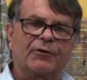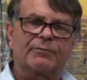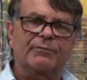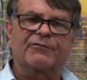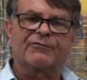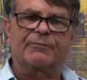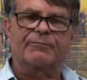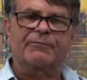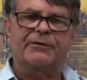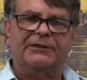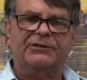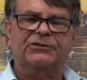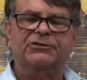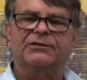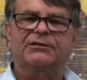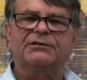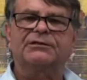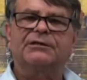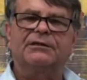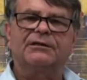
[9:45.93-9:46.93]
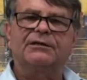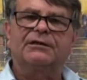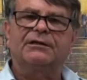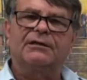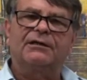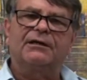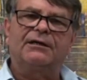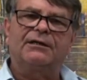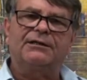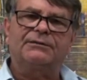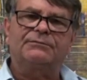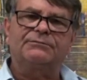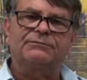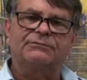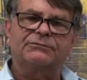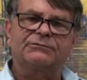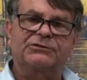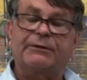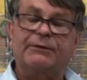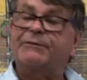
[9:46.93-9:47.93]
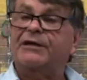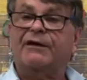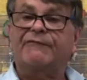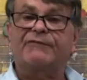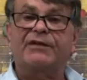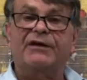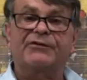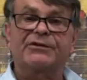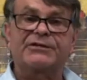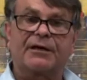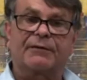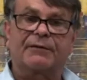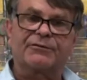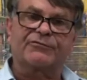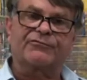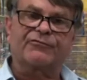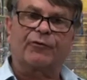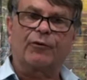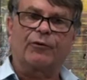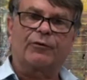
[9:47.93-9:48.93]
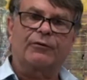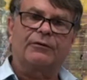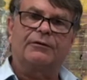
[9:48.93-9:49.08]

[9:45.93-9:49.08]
of the picture. Something I've never done before.